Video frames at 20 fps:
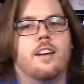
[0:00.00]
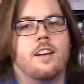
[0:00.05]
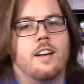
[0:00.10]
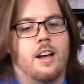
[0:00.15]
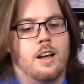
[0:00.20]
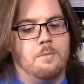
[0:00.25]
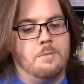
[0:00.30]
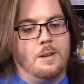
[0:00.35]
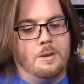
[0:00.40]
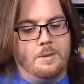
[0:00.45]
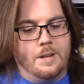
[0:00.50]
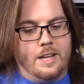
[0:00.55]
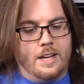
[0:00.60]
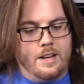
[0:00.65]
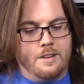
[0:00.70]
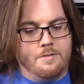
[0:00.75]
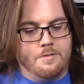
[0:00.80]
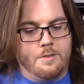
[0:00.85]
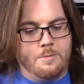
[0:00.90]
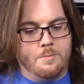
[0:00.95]
um, that we
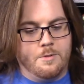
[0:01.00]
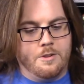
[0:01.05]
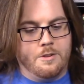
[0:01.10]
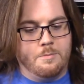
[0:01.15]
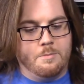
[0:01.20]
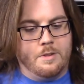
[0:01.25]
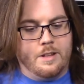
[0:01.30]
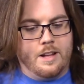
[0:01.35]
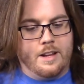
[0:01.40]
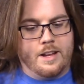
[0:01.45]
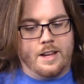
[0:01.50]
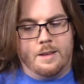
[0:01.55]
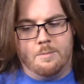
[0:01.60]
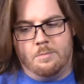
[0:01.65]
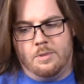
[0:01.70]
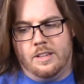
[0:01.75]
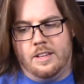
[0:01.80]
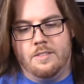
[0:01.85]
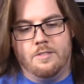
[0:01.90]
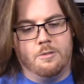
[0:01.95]
got from Nerd Block, I
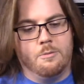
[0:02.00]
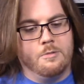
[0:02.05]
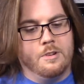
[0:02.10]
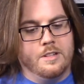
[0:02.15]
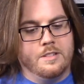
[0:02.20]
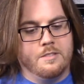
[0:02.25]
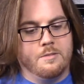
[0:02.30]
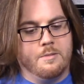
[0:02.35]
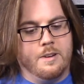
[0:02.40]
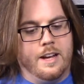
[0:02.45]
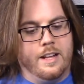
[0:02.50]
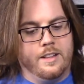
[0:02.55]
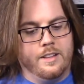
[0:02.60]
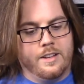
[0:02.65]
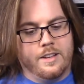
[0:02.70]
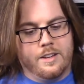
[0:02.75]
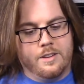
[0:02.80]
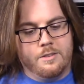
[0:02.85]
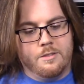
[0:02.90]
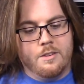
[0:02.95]
believe it was a while
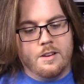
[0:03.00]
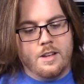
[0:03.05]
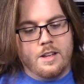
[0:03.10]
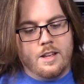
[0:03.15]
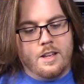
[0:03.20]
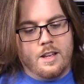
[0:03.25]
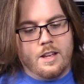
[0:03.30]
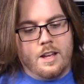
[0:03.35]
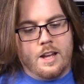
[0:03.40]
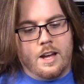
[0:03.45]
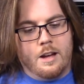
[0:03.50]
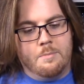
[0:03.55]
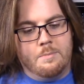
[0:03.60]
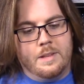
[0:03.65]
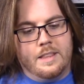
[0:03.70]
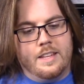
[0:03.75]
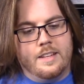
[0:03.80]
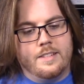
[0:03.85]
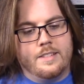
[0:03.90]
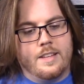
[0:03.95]
ago. Um,
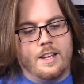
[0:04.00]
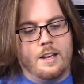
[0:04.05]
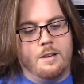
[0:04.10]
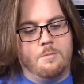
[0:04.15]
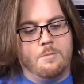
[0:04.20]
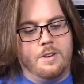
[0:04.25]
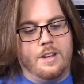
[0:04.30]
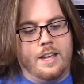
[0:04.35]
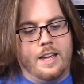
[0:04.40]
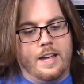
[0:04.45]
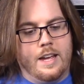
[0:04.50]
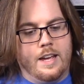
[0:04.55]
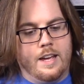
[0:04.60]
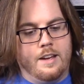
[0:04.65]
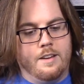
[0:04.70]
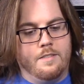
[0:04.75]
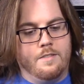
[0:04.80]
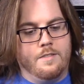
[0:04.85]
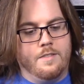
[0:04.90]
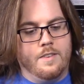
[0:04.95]
but this time we
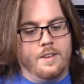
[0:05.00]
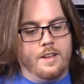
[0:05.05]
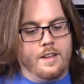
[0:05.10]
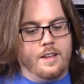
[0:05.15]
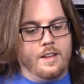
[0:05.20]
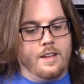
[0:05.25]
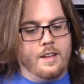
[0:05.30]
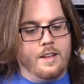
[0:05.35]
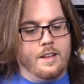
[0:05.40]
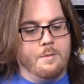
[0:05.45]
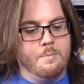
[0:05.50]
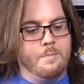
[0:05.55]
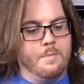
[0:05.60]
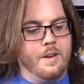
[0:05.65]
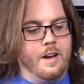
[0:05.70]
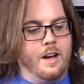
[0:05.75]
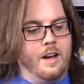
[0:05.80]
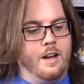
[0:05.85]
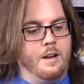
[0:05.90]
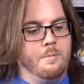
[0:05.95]
have
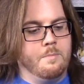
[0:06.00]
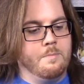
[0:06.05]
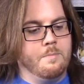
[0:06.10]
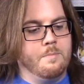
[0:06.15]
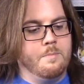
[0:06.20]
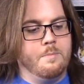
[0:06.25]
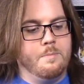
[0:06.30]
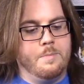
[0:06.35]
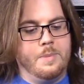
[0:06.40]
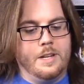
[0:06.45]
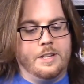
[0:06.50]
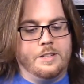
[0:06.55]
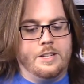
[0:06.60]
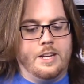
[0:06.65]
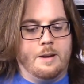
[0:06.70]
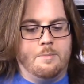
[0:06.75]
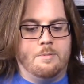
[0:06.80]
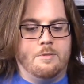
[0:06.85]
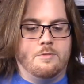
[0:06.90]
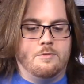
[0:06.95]
um, Big
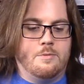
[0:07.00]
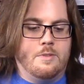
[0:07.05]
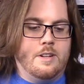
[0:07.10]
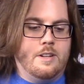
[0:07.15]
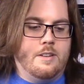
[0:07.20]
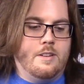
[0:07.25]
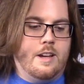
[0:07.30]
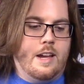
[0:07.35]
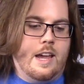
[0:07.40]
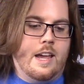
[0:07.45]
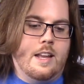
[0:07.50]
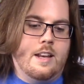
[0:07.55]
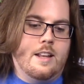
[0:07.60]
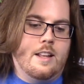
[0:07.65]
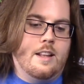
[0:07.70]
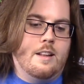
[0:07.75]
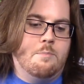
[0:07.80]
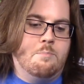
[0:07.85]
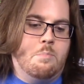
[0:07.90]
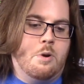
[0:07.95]
Chap as well
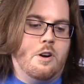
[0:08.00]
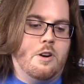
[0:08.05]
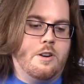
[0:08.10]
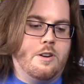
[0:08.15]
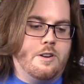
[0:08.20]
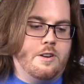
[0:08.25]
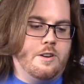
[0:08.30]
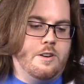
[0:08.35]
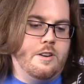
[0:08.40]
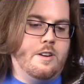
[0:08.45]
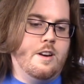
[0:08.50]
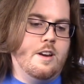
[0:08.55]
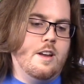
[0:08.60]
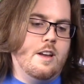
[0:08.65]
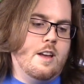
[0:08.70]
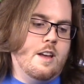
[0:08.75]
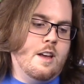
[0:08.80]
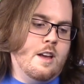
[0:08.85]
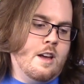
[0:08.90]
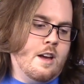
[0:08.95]
in Parker.
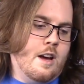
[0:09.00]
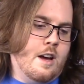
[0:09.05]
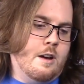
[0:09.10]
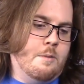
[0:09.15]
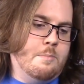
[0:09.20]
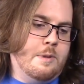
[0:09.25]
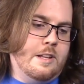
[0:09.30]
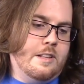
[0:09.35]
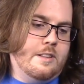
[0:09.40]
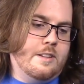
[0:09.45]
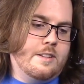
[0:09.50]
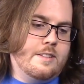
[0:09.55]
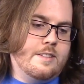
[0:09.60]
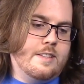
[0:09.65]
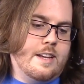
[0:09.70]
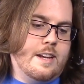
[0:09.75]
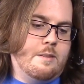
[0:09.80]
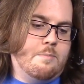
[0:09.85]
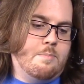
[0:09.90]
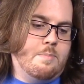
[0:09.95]
Um, but it looks
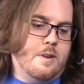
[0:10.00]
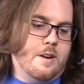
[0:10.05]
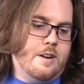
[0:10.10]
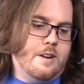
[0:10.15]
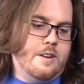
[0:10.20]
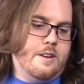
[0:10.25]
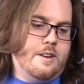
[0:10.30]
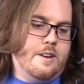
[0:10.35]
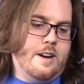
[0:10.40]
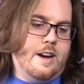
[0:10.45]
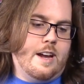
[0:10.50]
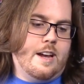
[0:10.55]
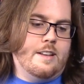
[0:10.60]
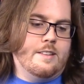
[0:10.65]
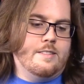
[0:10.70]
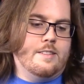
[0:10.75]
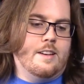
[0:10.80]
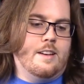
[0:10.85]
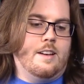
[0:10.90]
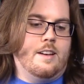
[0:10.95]
like Parker
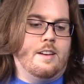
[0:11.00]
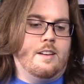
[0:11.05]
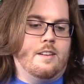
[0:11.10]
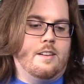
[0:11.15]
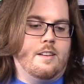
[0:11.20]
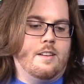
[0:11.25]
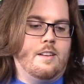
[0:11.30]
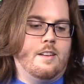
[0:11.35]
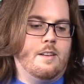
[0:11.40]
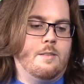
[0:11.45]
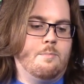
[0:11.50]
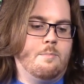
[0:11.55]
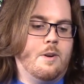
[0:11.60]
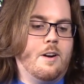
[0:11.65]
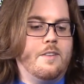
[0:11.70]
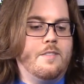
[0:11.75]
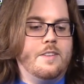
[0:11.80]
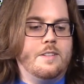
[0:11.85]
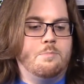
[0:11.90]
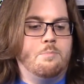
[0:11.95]
has a uh,
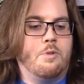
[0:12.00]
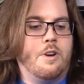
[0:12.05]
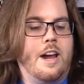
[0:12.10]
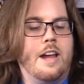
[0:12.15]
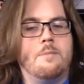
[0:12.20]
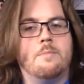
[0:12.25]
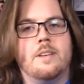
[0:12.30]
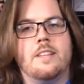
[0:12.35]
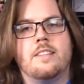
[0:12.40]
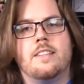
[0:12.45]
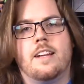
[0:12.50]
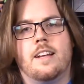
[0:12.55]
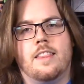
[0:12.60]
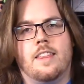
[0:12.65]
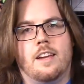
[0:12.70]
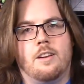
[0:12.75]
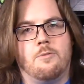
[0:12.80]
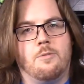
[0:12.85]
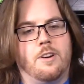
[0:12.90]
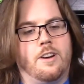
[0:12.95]
part of his brain missing. I
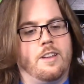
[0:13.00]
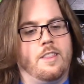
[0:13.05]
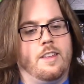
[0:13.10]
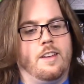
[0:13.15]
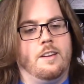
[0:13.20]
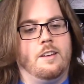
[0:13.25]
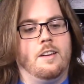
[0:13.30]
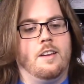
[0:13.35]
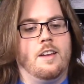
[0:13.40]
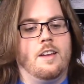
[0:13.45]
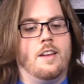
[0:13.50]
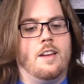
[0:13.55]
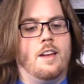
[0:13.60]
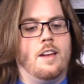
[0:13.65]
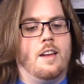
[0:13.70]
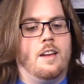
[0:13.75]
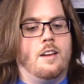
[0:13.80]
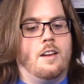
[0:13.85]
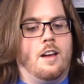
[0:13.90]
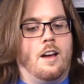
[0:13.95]
think where the
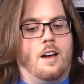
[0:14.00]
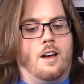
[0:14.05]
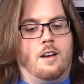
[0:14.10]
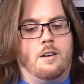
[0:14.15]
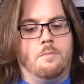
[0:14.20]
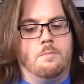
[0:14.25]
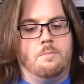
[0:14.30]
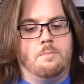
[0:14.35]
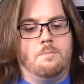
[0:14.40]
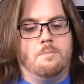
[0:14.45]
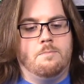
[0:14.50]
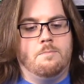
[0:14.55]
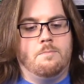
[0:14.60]
um,